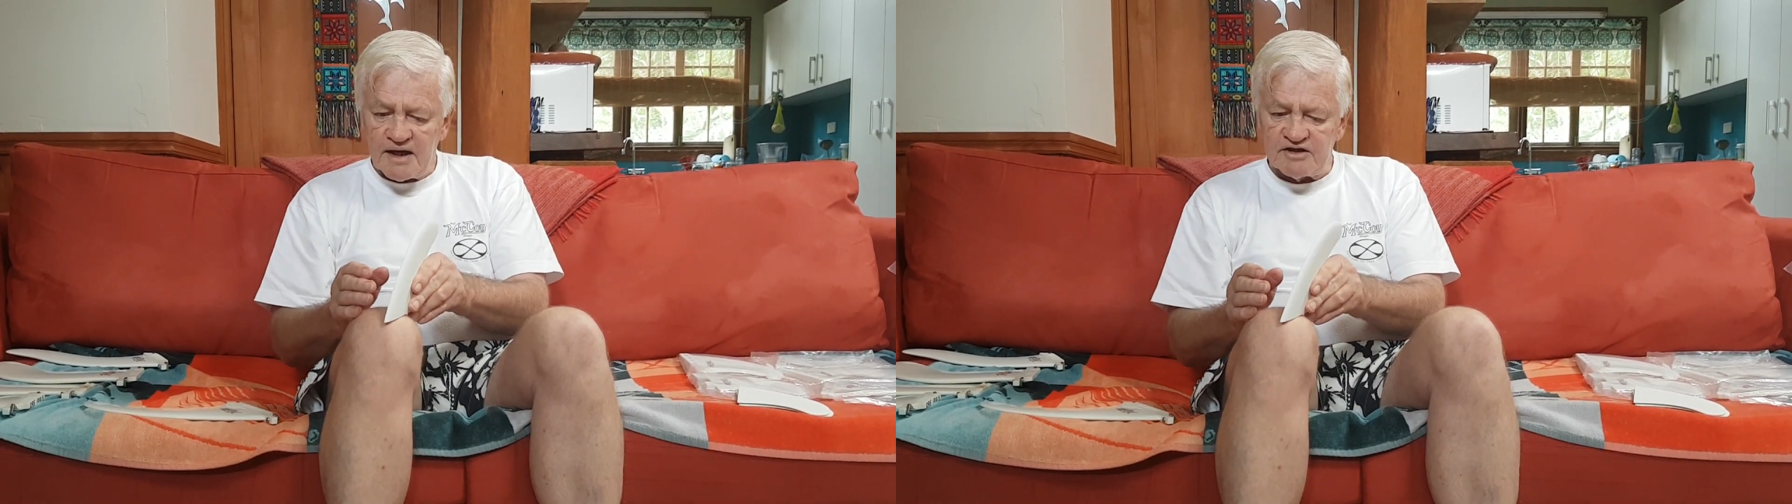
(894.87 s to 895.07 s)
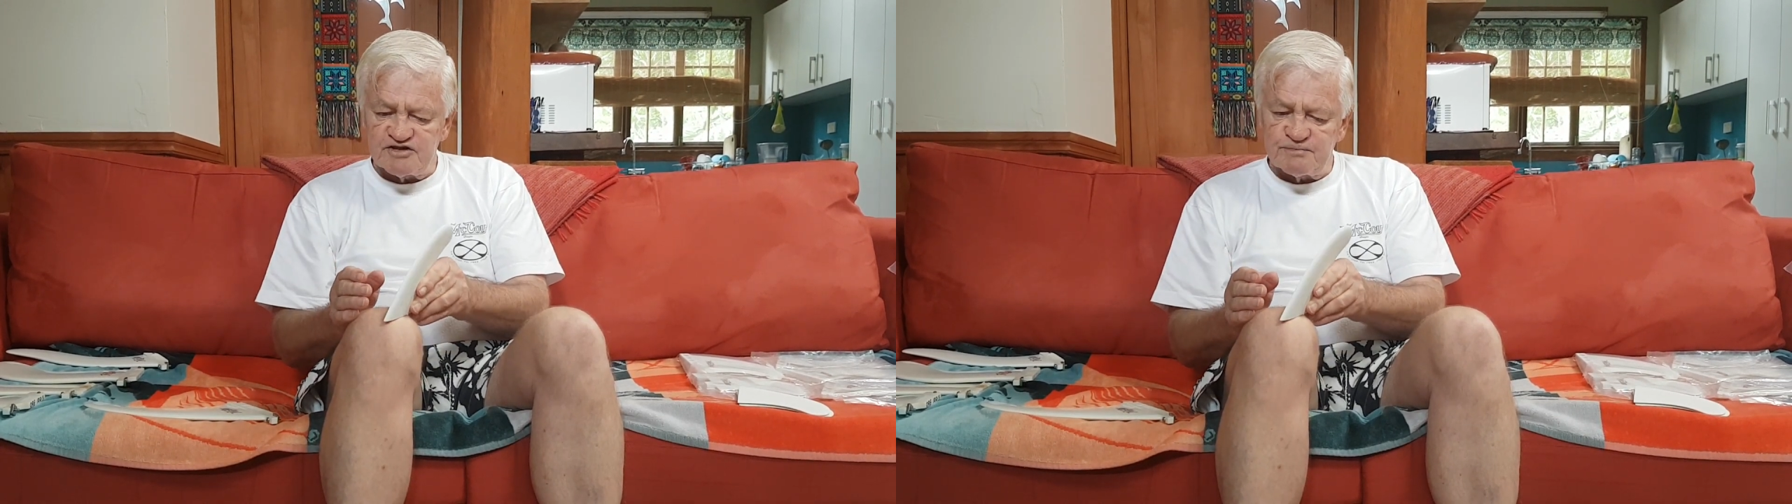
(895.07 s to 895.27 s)

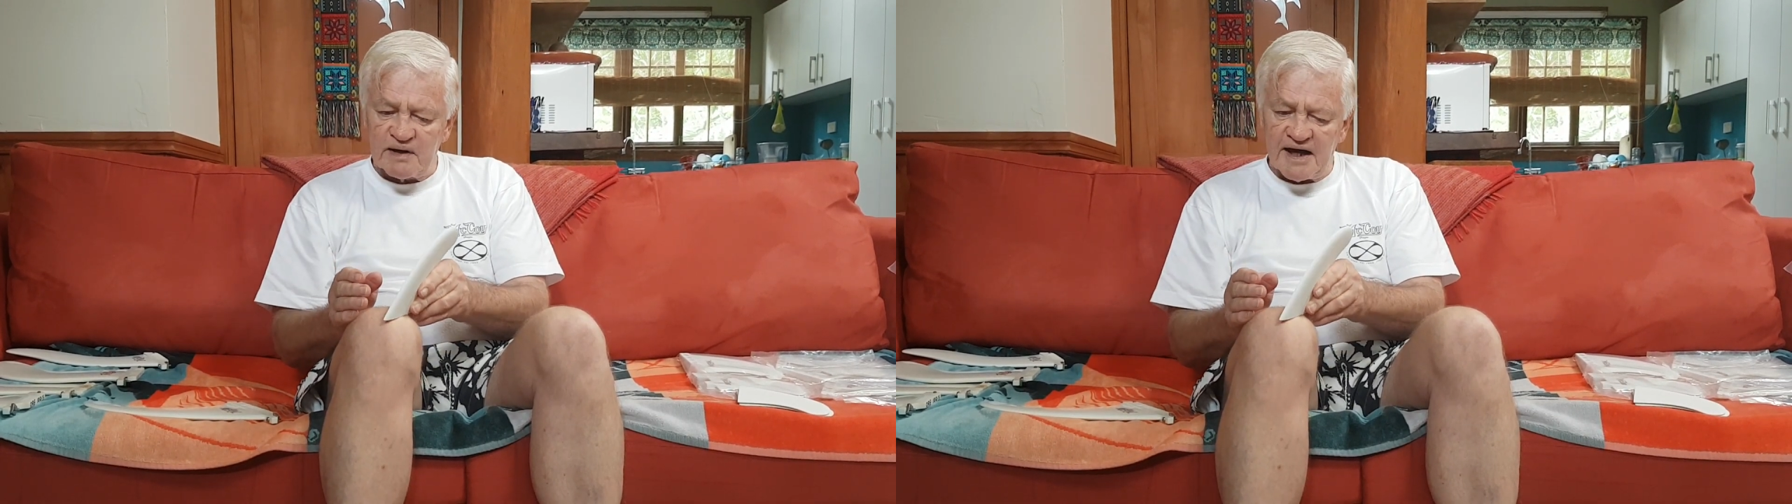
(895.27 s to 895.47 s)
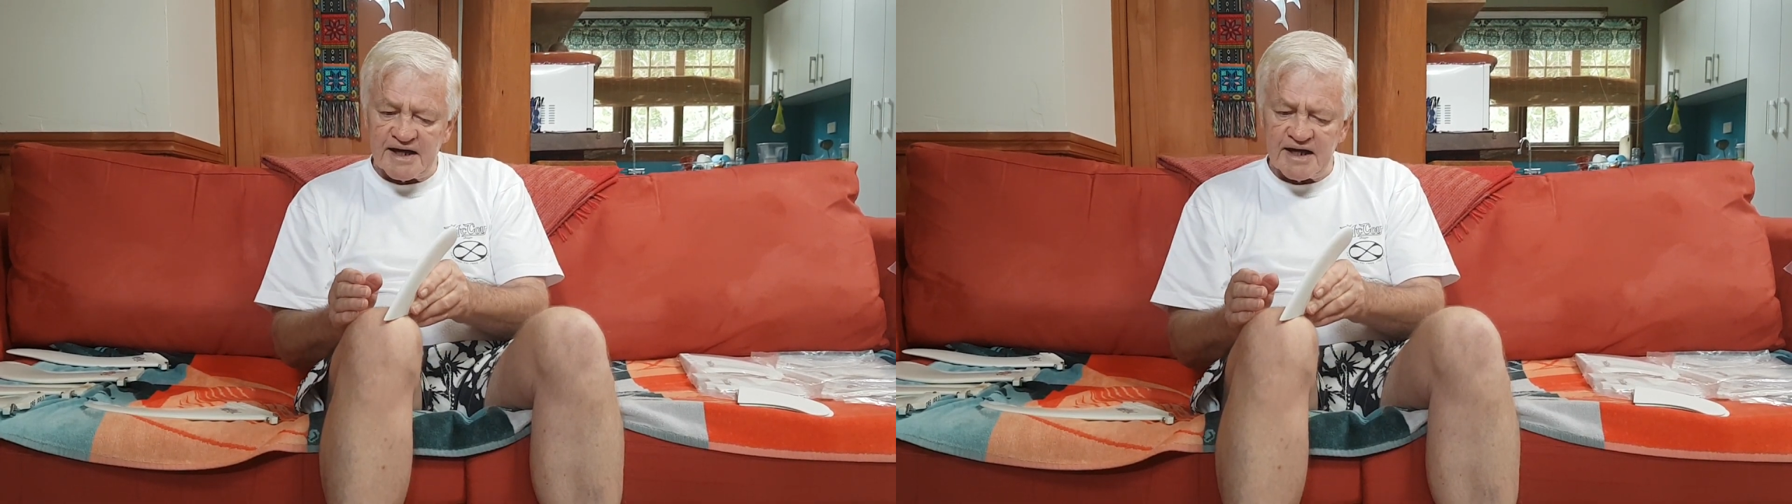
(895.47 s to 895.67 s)
and
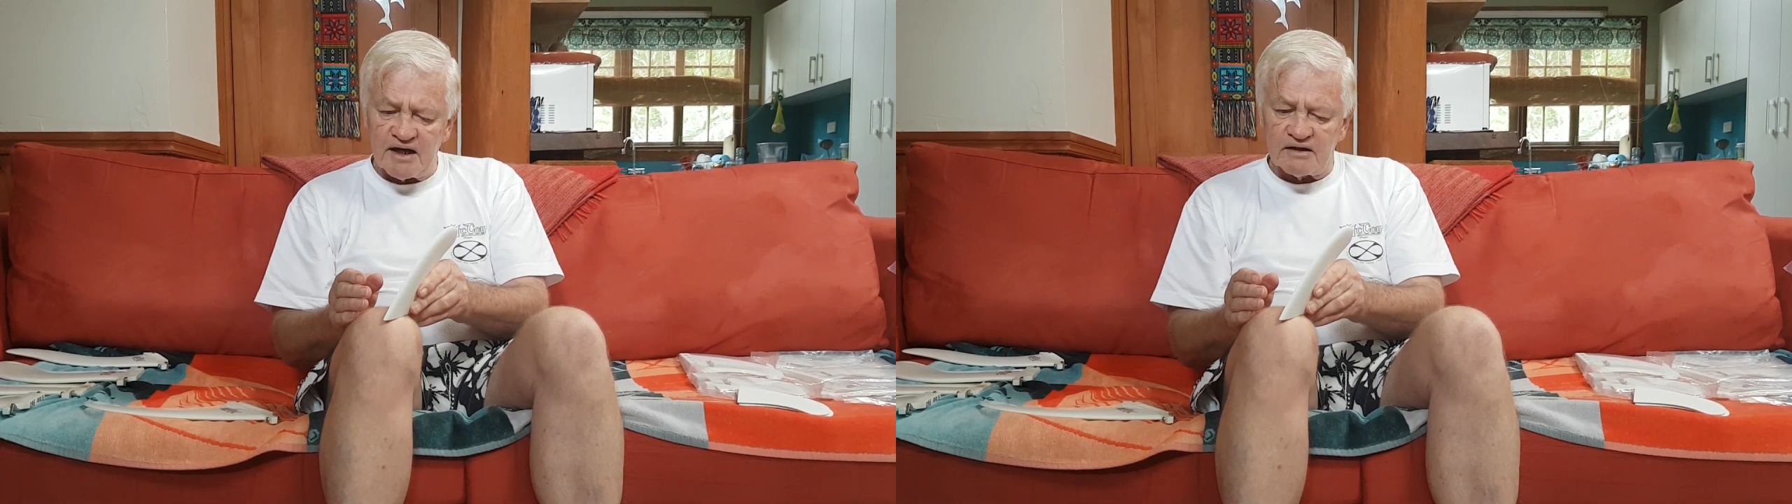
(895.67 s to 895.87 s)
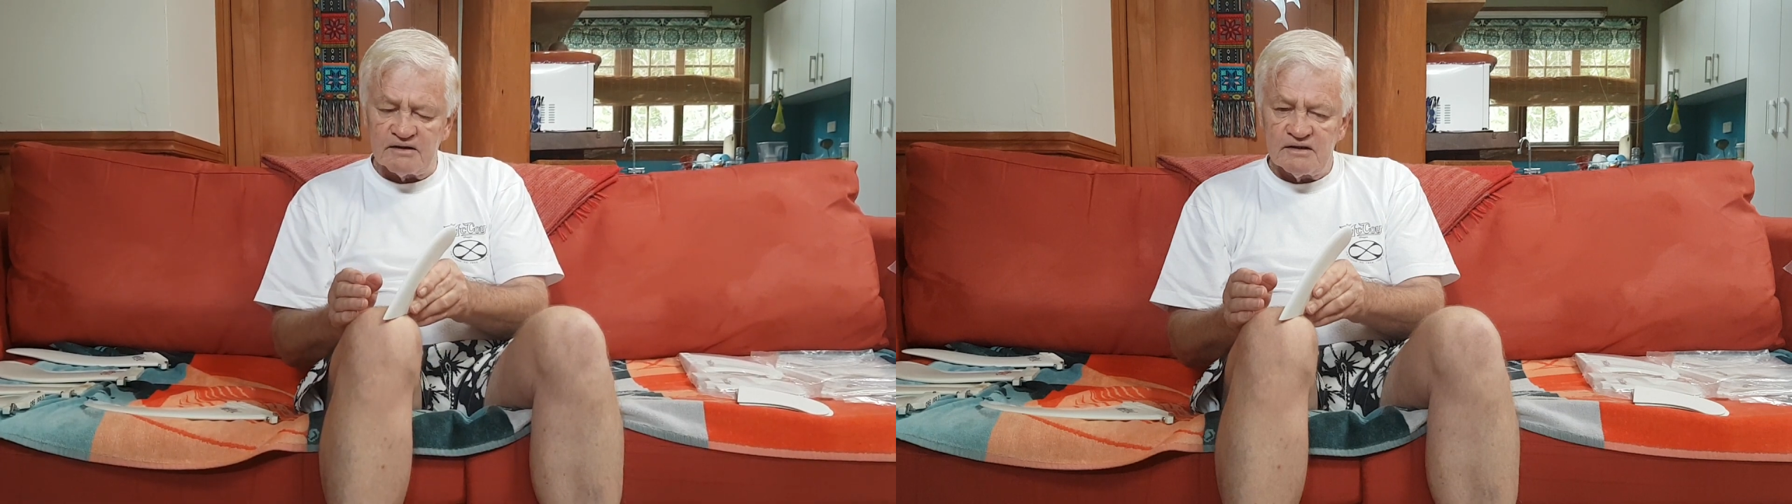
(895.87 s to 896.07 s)
splay
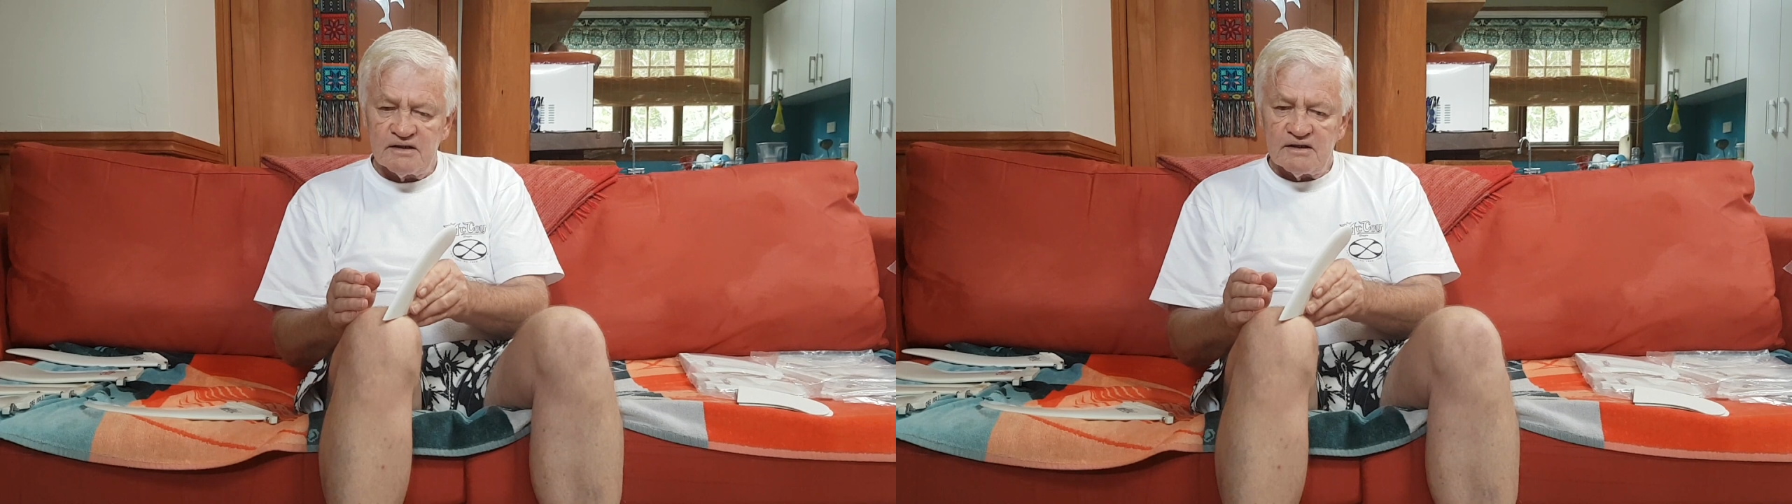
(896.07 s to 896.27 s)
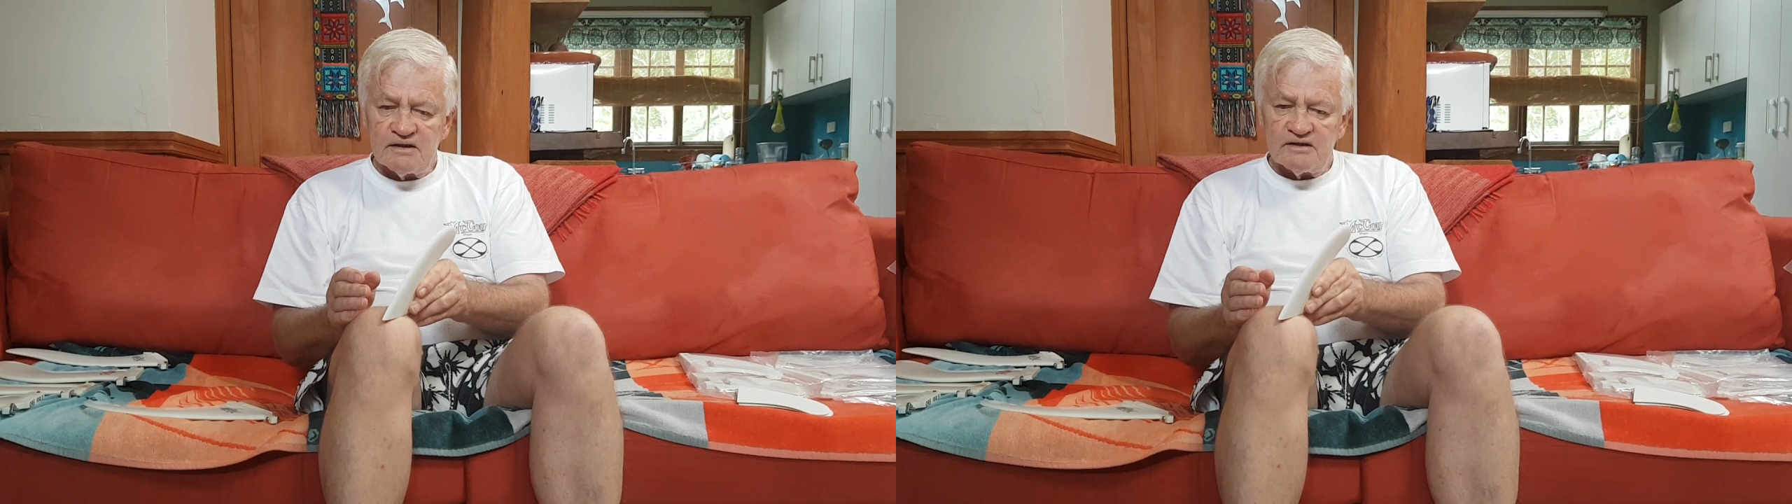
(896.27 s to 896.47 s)
out.
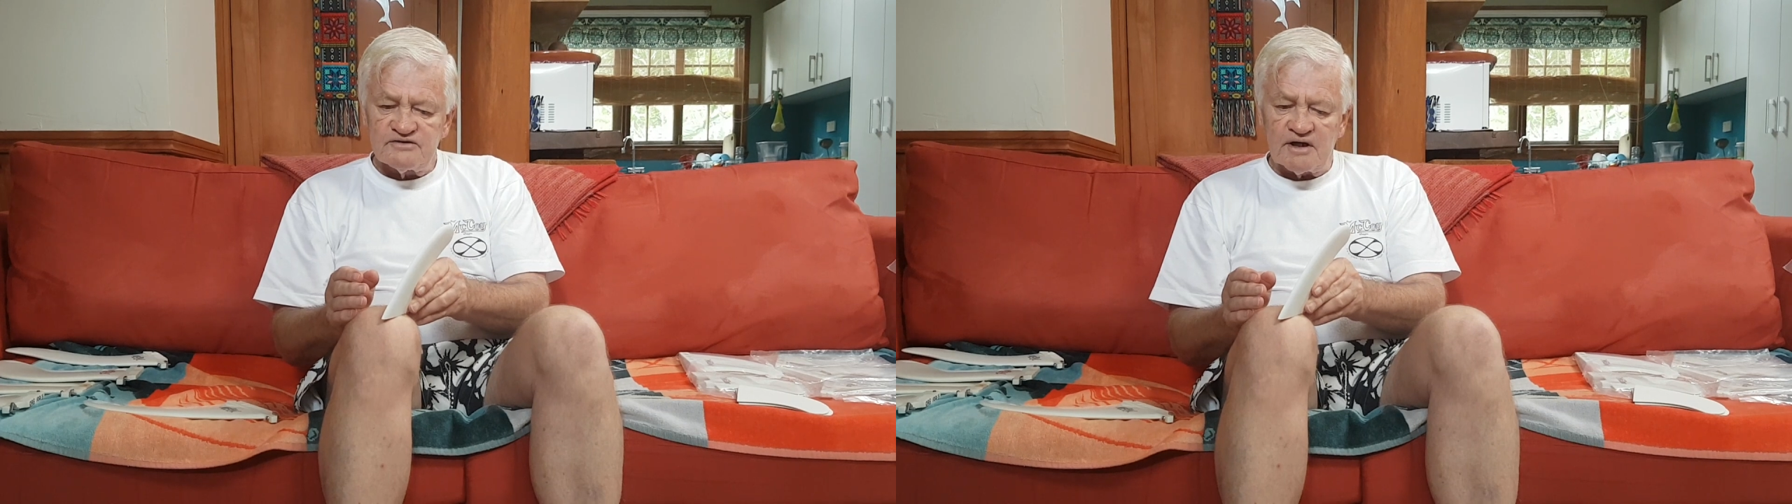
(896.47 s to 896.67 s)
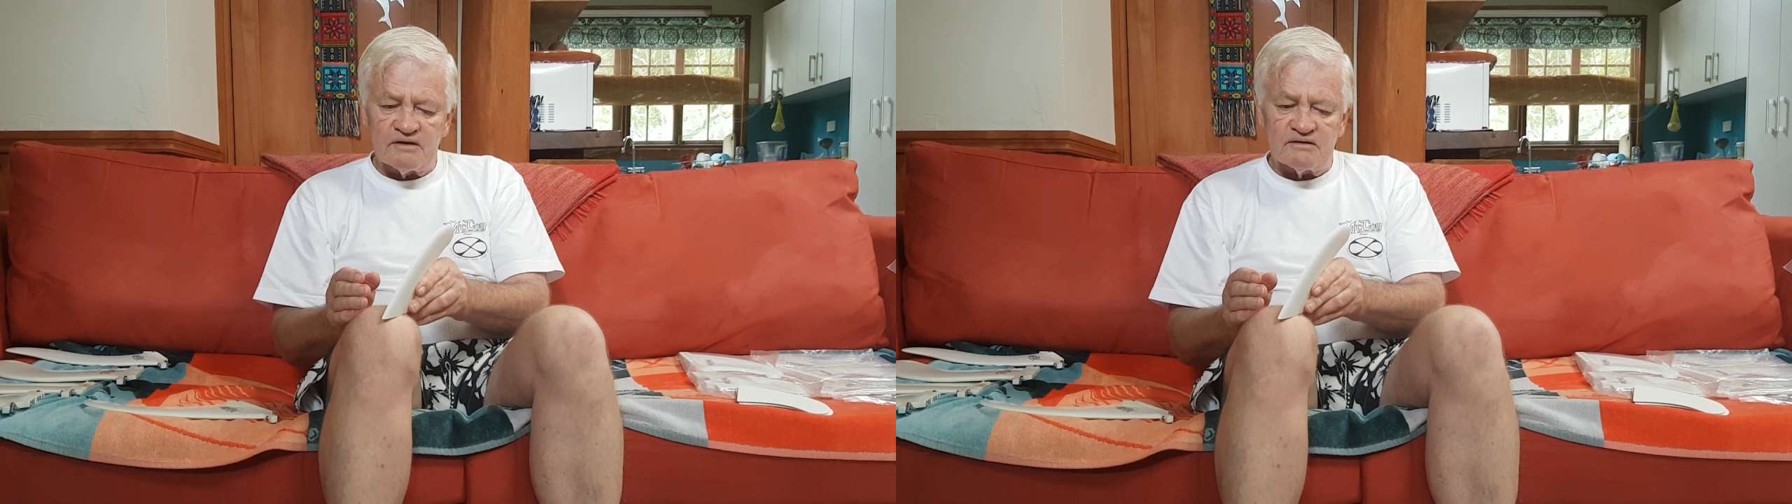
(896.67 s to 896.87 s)

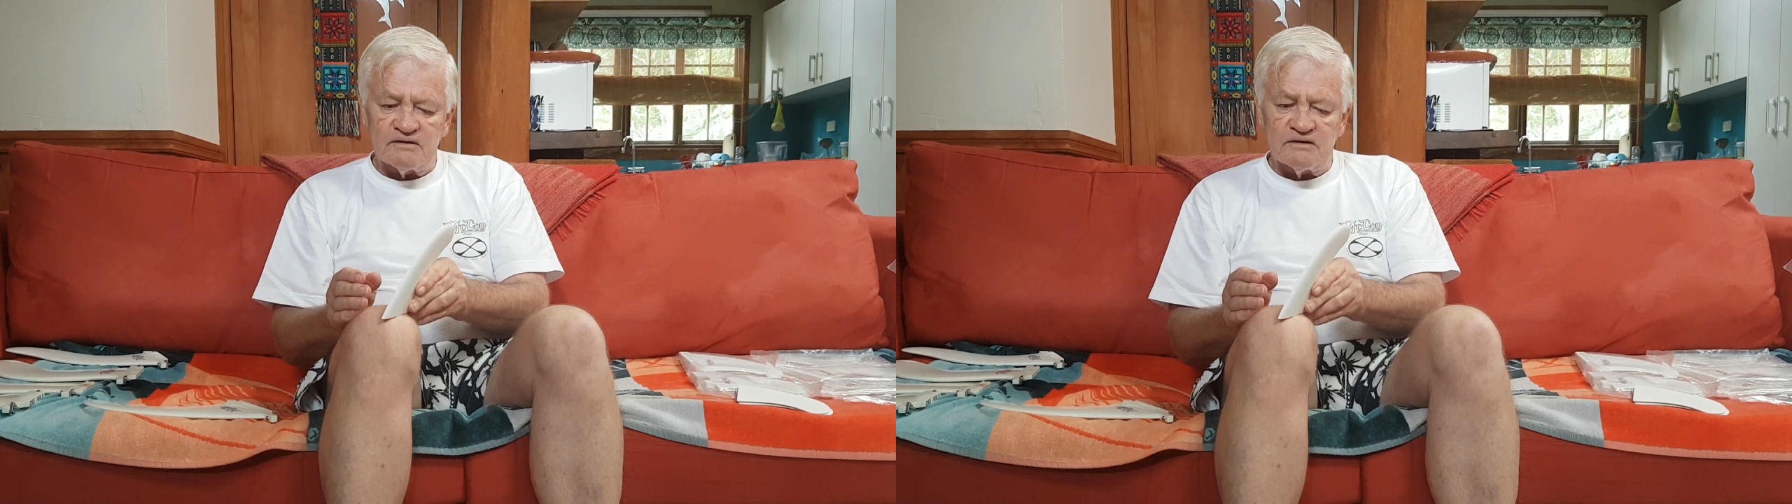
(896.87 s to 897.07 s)
So